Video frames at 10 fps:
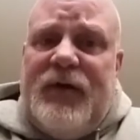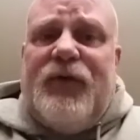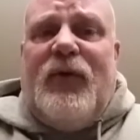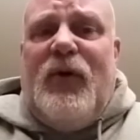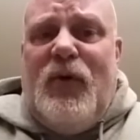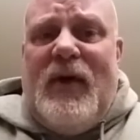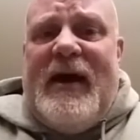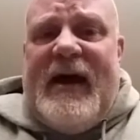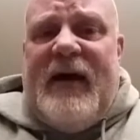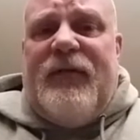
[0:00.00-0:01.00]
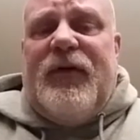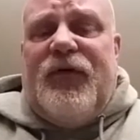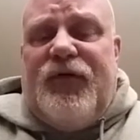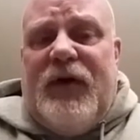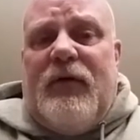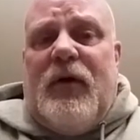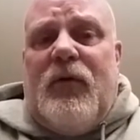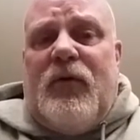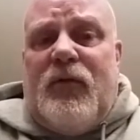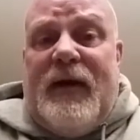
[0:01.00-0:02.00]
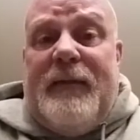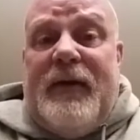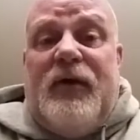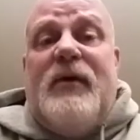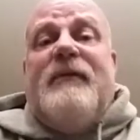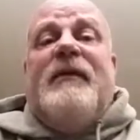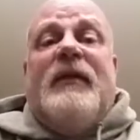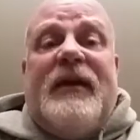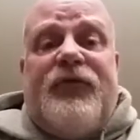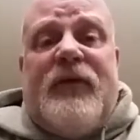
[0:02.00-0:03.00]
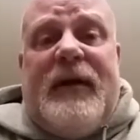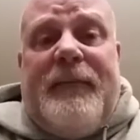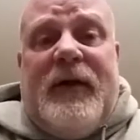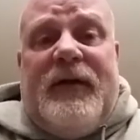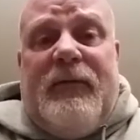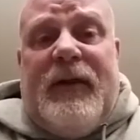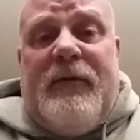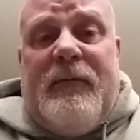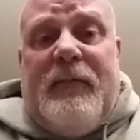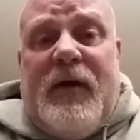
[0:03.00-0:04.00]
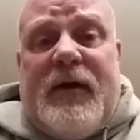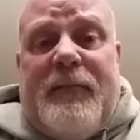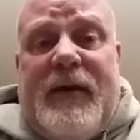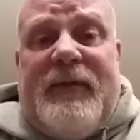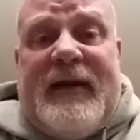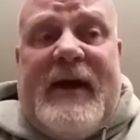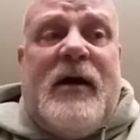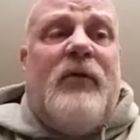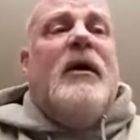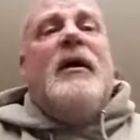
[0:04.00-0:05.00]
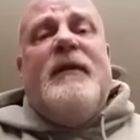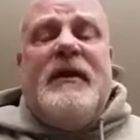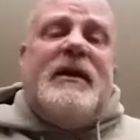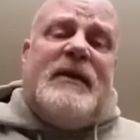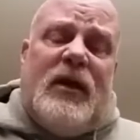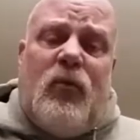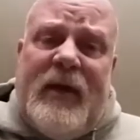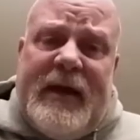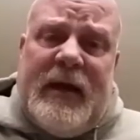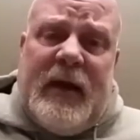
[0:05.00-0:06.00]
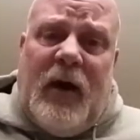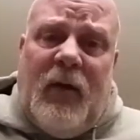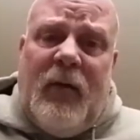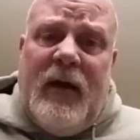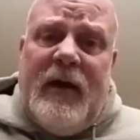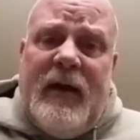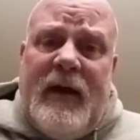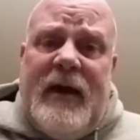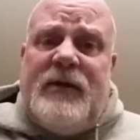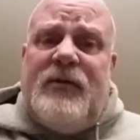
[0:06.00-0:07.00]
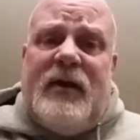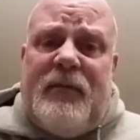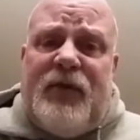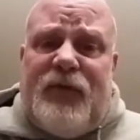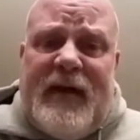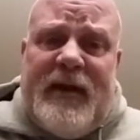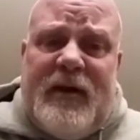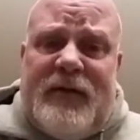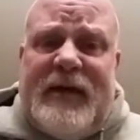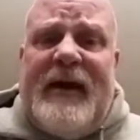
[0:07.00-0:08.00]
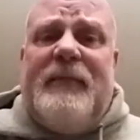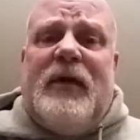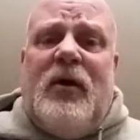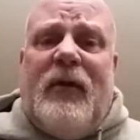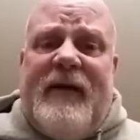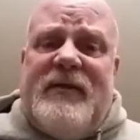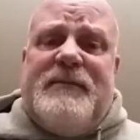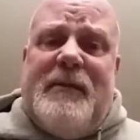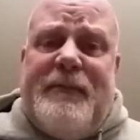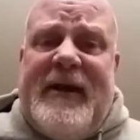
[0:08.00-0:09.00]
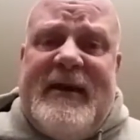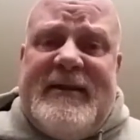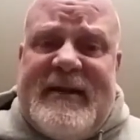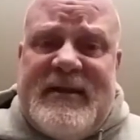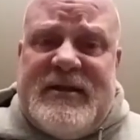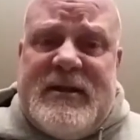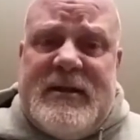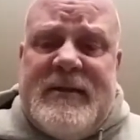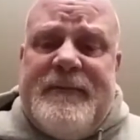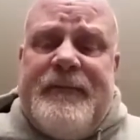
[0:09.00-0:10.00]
So you have zero credibility. You have even less credibility with the American public now than you did a week ago. And your numbers are at an all-time low. Haven't you been paying attention?